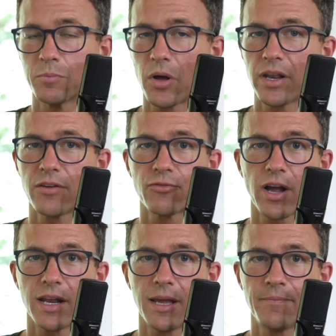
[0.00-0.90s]
Monday to
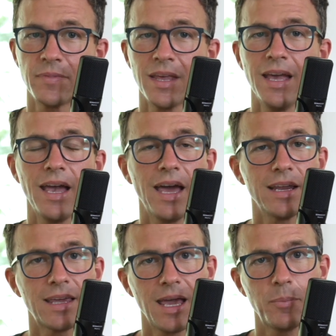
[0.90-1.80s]
Friday, and
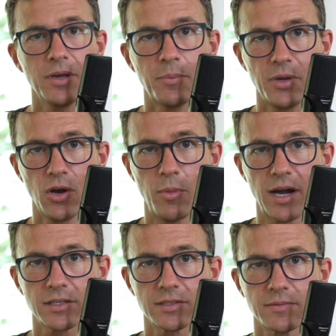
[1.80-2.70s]
it can't be a P.O.
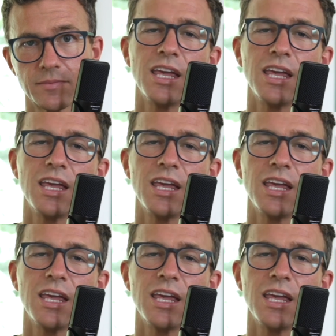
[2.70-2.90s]
box.